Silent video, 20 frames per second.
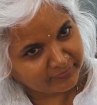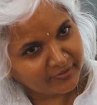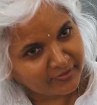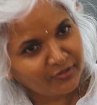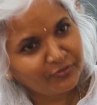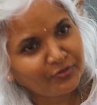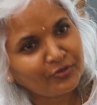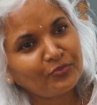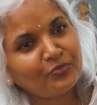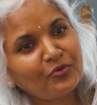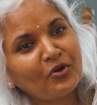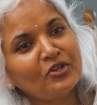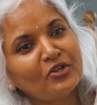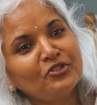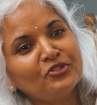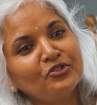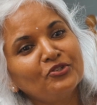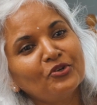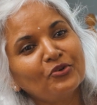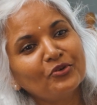If you want
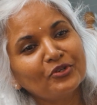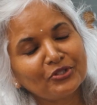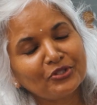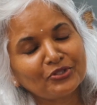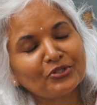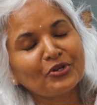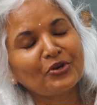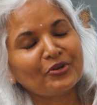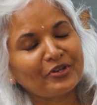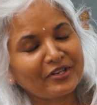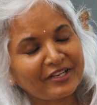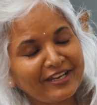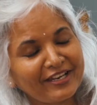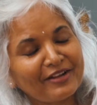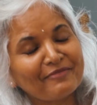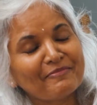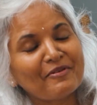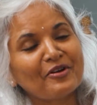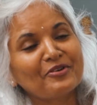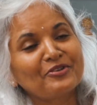to know a story
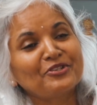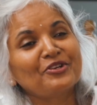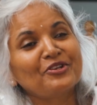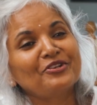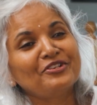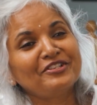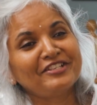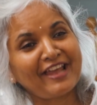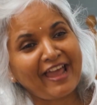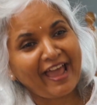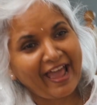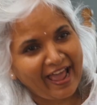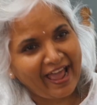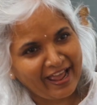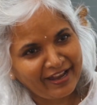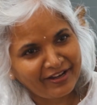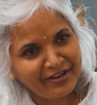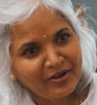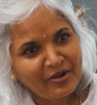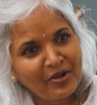about your
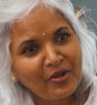dad,